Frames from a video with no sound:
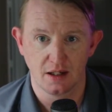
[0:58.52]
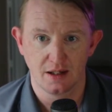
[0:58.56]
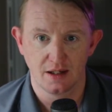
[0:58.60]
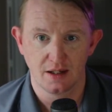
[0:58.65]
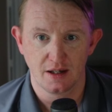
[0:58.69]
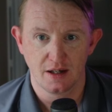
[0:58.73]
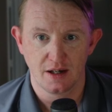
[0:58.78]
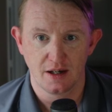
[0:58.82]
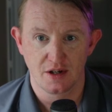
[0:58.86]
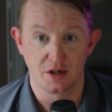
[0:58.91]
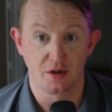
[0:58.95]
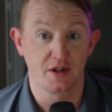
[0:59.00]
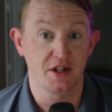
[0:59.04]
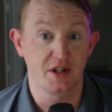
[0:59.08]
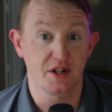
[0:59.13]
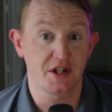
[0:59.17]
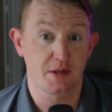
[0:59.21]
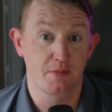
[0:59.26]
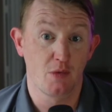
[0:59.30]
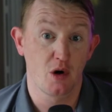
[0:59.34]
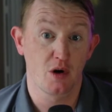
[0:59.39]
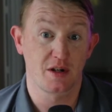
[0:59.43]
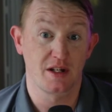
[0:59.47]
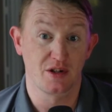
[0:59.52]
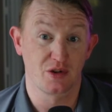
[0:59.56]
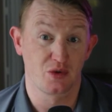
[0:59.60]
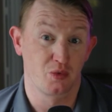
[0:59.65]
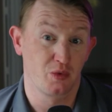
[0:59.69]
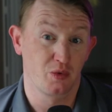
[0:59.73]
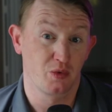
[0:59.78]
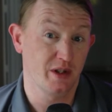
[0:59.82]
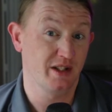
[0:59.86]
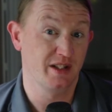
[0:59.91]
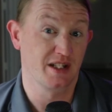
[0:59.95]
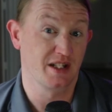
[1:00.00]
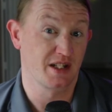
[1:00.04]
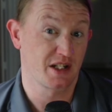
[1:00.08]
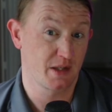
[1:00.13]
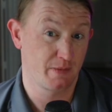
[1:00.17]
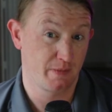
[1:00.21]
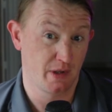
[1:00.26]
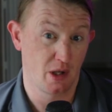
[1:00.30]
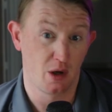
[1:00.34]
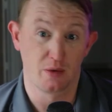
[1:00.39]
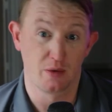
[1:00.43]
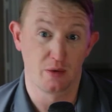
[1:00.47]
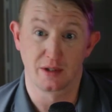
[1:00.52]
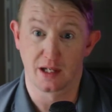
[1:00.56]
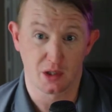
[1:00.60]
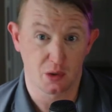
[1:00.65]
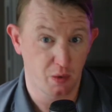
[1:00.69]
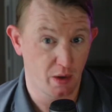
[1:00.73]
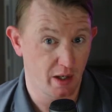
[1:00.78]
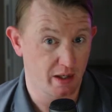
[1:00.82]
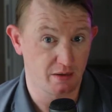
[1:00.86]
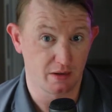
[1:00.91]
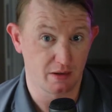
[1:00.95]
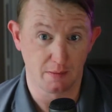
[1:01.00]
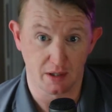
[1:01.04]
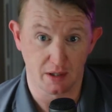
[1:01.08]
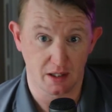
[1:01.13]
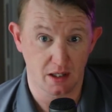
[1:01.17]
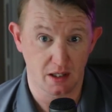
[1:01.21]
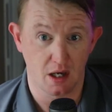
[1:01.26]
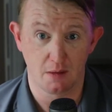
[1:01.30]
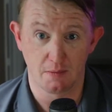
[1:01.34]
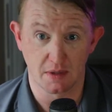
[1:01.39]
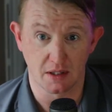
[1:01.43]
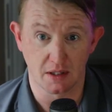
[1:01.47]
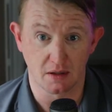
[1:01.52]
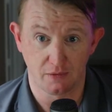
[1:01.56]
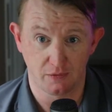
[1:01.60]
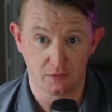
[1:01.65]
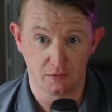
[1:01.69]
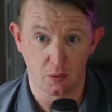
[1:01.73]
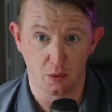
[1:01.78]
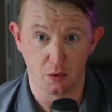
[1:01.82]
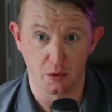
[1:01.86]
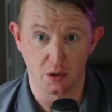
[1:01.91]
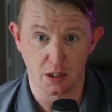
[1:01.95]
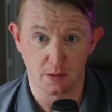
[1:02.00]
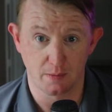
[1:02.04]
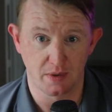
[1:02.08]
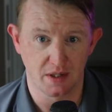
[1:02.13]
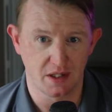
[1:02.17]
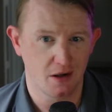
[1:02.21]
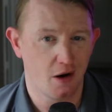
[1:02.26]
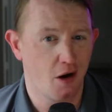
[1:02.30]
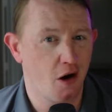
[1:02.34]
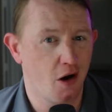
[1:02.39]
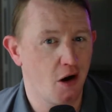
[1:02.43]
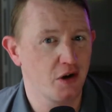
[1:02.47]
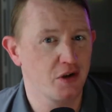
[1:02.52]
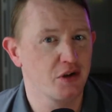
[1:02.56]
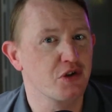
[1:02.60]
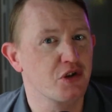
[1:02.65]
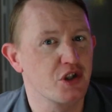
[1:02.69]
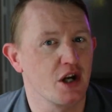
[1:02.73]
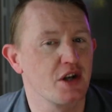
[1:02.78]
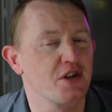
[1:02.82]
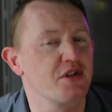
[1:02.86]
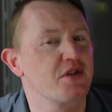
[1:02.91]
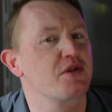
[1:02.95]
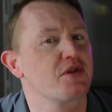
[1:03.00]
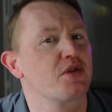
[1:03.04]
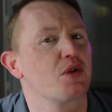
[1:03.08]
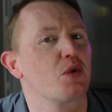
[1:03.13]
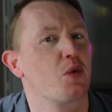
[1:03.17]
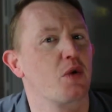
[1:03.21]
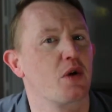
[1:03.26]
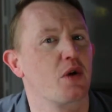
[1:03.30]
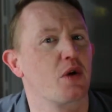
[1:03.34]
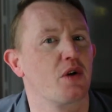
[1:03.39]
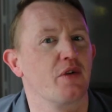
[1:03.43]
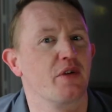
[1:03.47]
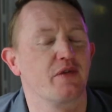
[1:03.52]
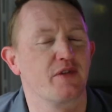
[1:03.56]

So this market is really exploding and quickly becoming a force beyond just the world of